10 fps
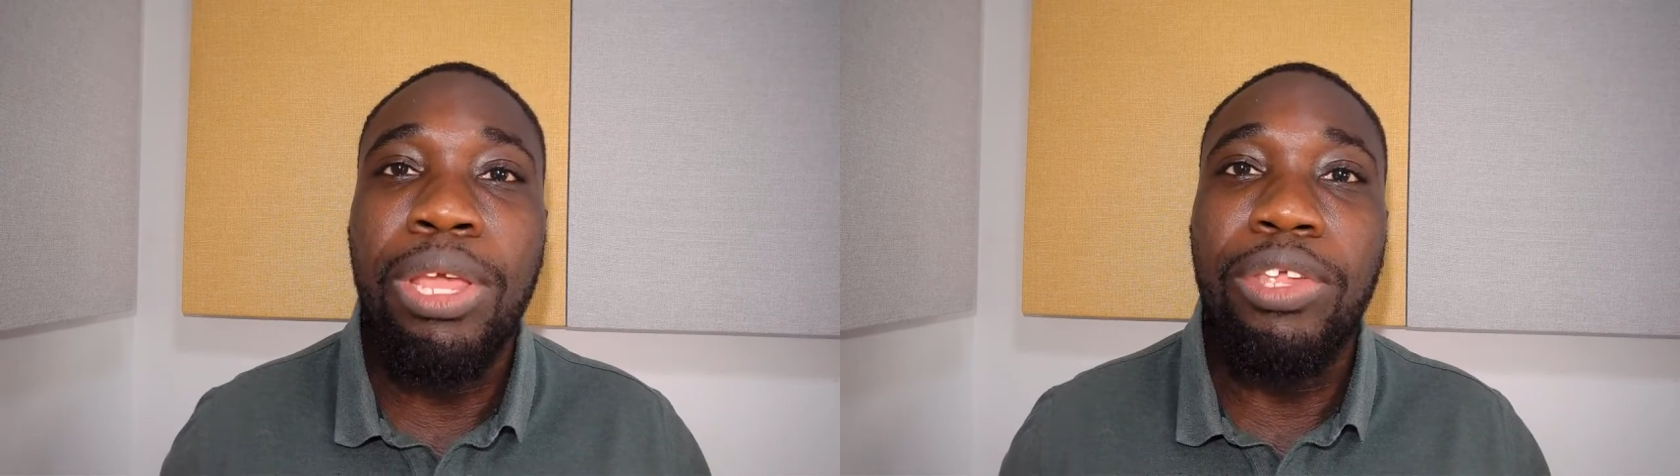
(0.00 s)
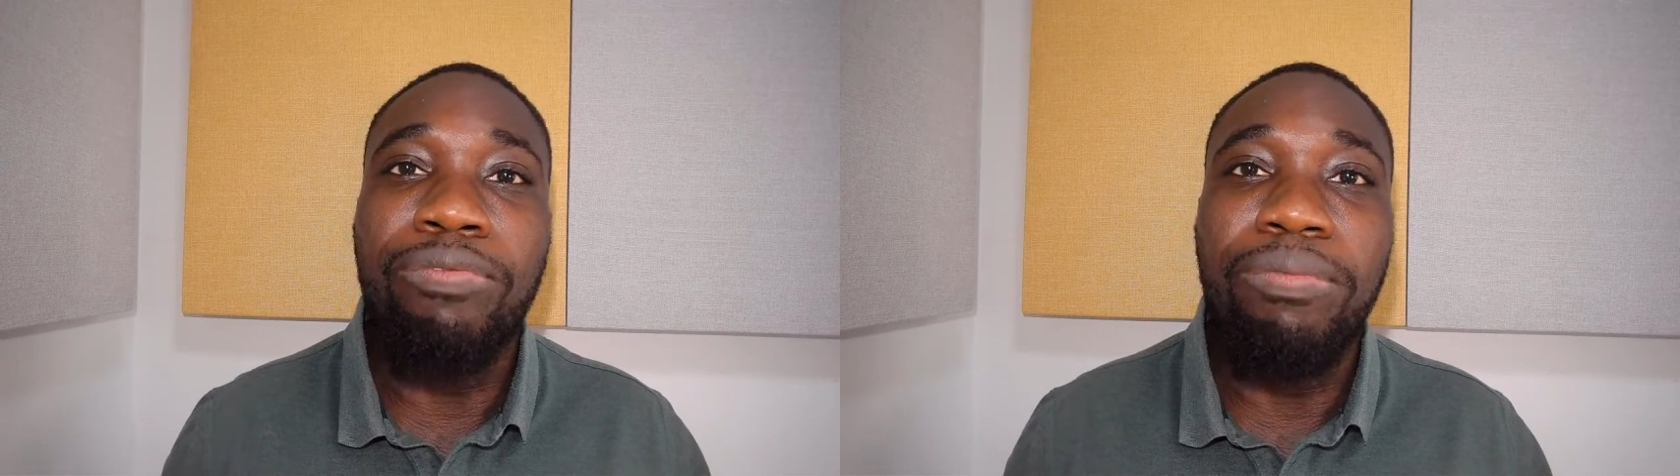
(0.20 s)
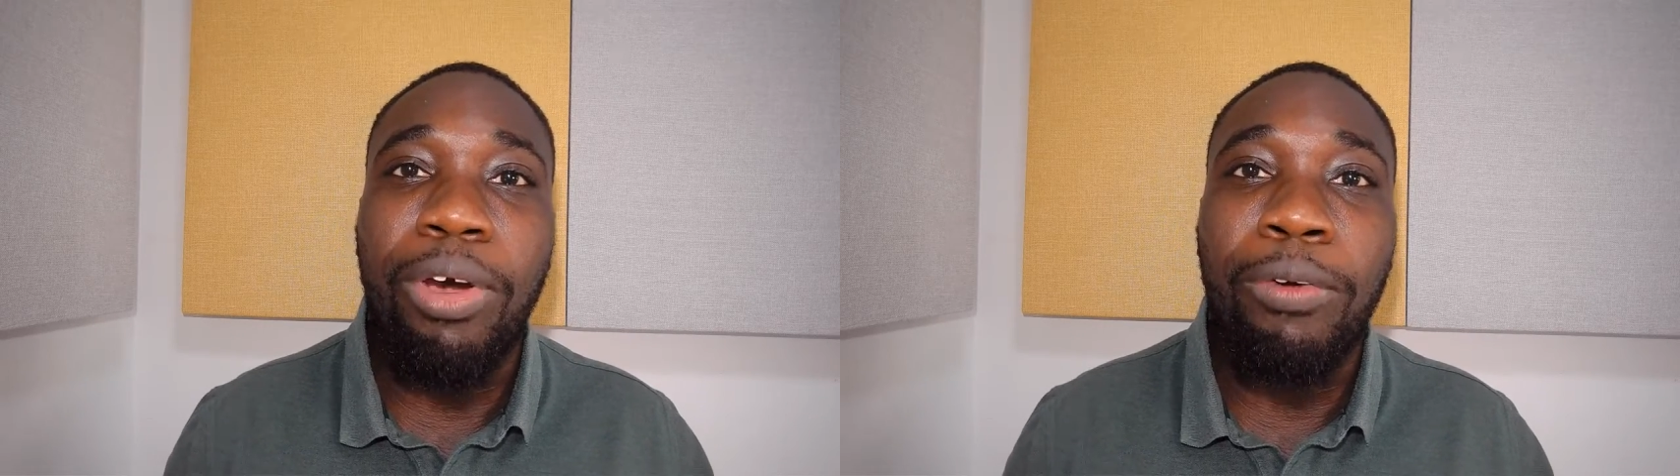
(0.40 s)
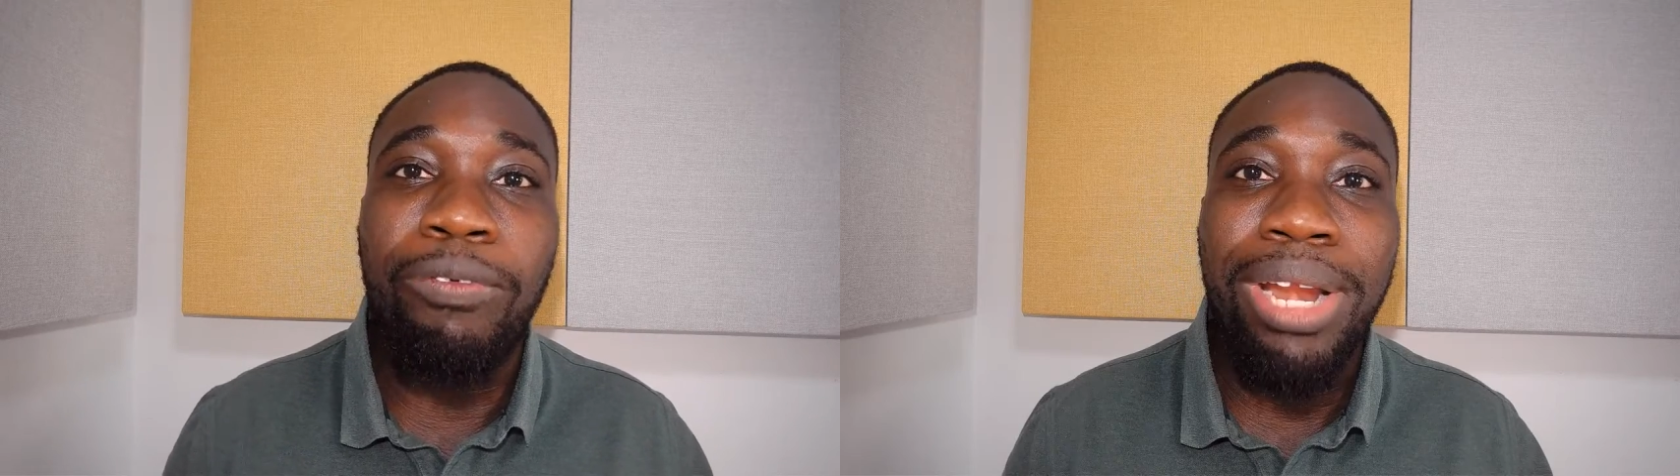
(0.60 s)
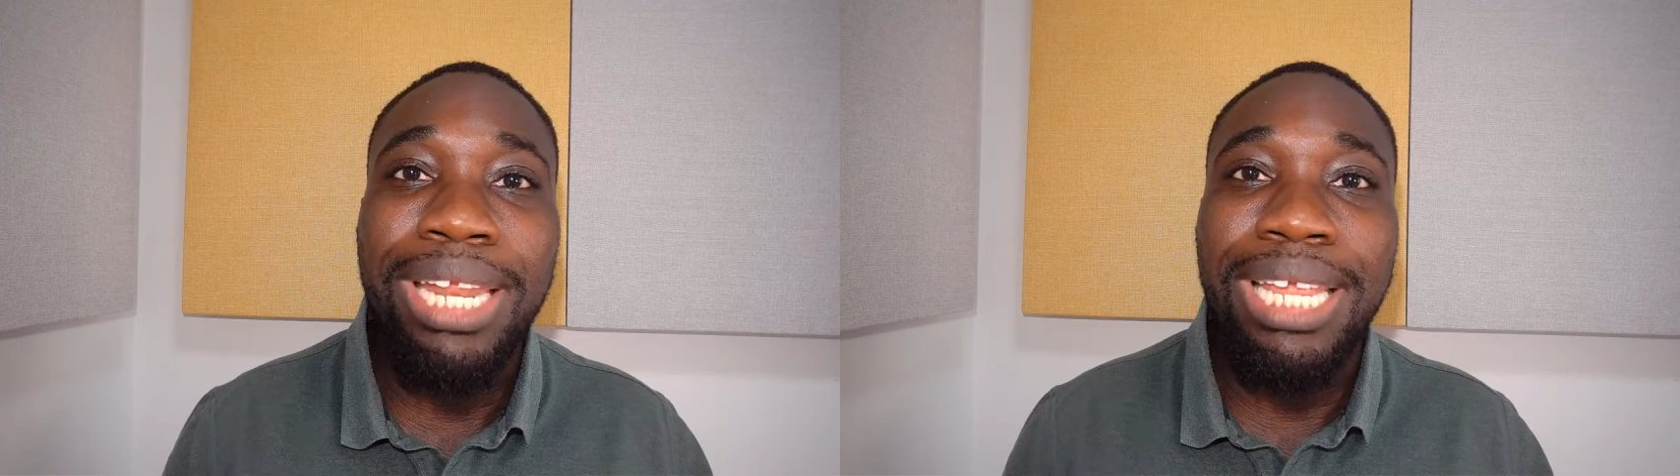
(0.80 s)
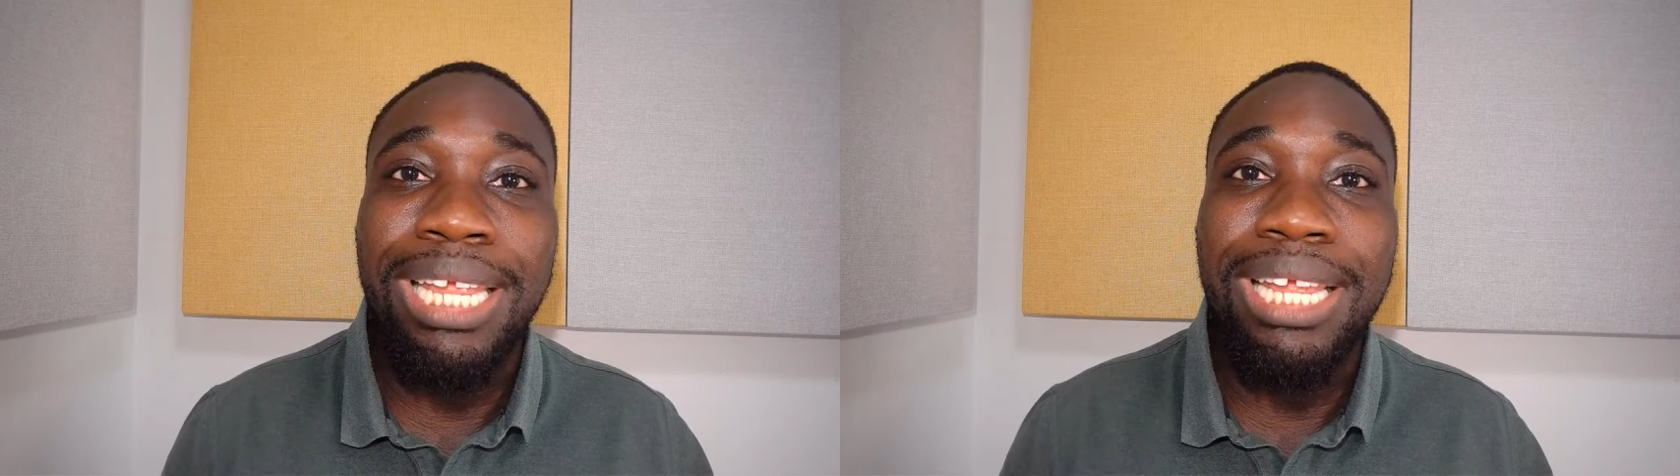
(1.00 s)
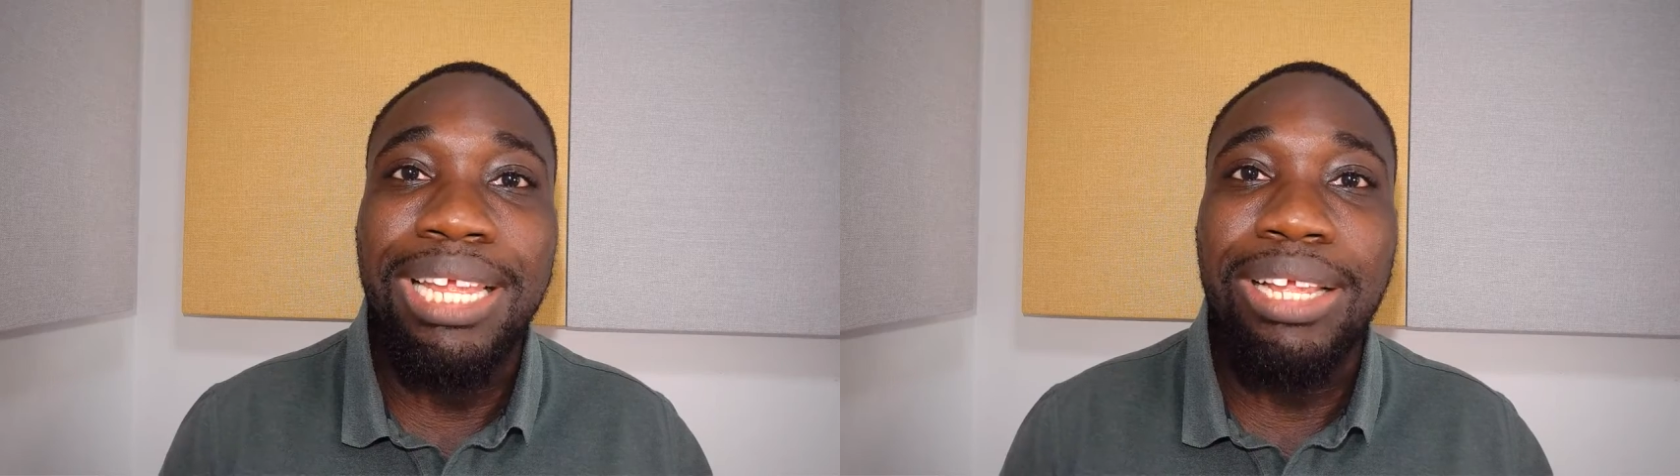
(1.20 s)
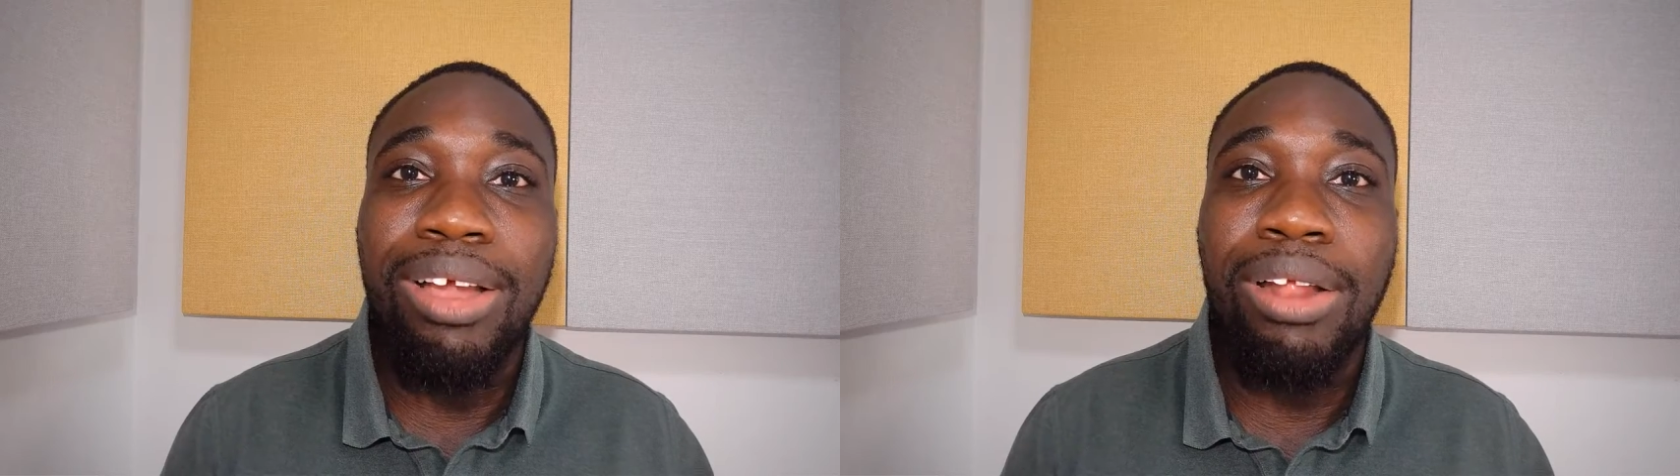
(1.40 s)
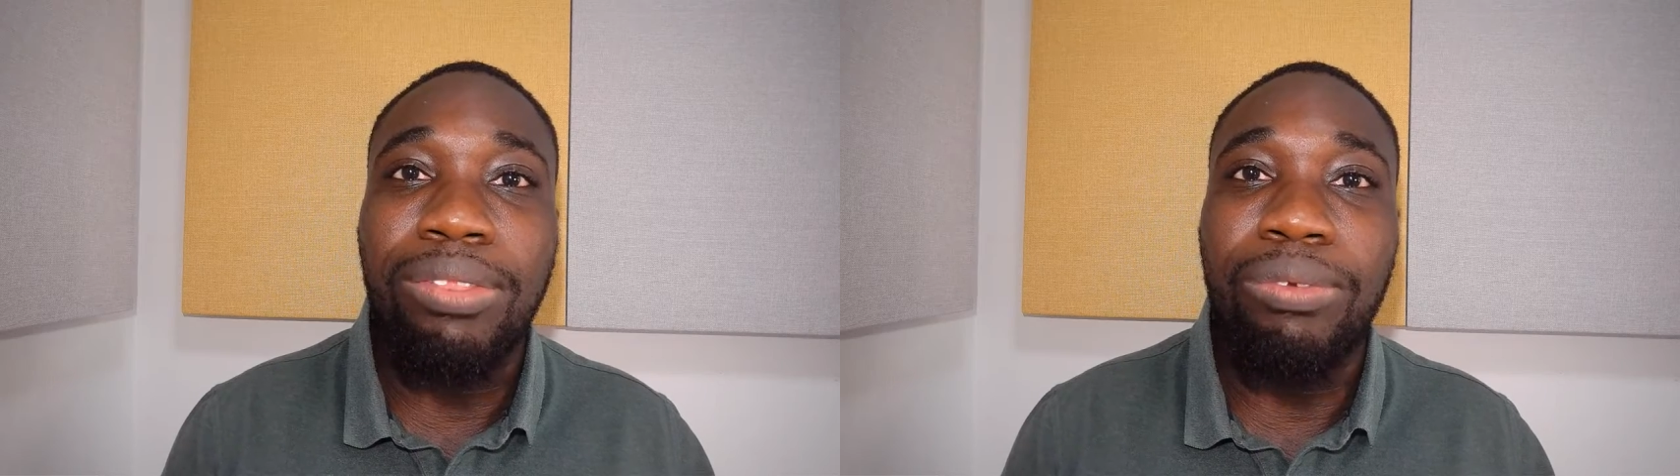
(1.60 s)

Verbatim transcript: you've already gone